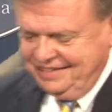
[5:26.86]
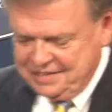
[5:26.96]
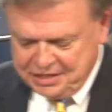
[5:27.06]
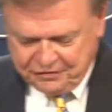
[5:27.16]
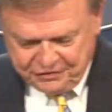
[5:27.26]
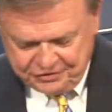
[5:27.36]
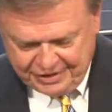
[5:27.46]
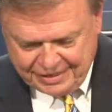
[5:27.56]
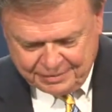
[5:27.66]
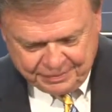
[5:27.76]
Thank you for the
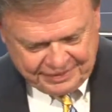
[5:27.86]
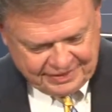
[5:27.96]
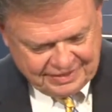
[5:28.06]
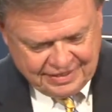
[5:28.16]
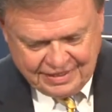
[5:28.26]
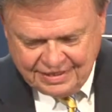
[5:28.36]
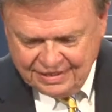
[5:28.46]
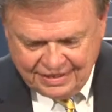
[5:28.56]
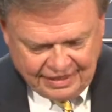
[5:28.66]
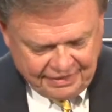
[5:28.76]
time.
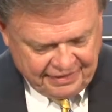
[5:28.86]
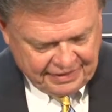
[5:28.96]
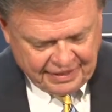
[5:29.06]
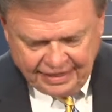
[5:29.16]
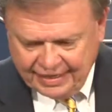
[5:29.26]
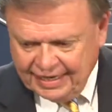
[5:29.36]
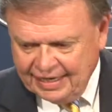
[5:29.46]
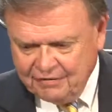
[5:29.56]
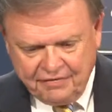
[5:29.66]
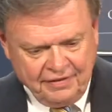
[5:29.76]
I think I
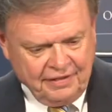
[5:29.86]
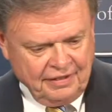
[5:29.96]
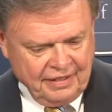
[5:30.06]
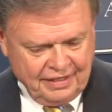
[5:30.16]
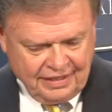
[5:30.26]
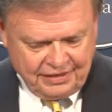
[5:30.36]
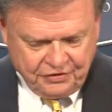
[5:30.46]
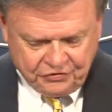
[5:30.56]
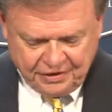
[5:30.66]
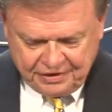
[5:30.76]
have the
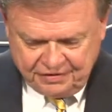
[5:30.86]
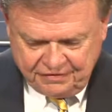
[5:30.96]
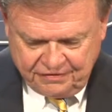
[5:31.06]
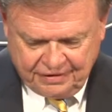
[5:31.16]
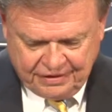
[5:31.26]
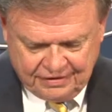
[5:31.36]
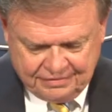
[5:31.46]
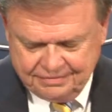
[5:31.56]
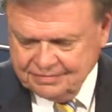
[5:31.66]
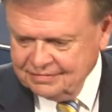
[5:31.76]
distinctive
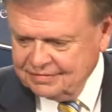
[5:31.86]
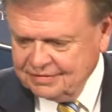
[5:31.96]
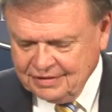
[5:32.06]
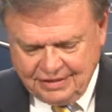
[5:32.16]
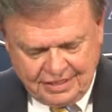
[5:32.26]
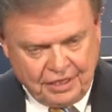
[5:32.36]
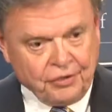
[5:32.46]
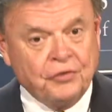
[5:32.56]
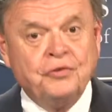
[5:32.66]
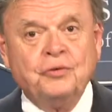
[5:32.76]

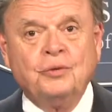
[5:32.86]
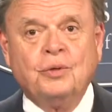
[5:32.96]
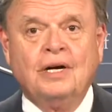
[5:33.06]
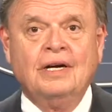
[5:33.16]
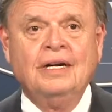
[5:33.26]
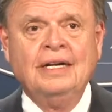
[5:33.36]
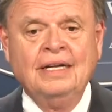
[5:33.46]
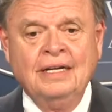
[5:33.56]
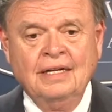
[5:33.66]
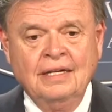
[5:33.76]
honor to
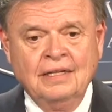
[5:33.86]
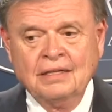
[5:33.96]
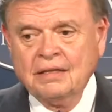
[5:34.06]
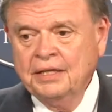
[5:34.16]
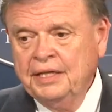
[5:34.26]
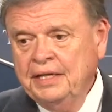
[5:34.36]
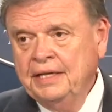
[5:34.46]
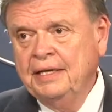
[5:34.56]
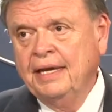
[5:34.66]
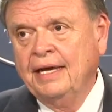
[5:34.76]

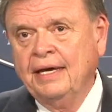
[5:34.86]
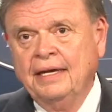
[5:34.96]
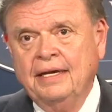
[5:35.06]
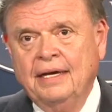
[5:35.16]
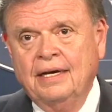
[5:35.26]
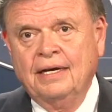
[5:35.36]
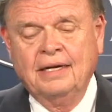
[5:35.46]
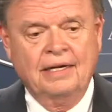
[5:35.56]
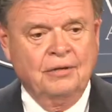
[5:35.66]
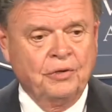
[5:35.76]
lead
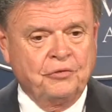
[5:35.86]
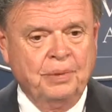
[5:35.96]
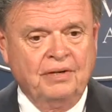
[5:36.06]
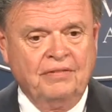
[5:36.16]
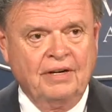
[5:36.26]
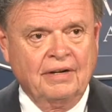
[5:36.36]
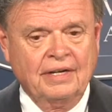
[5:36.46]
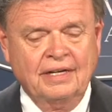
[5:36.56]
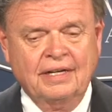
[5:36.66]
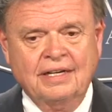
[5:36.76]
what's been a
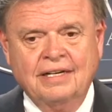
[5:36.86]
very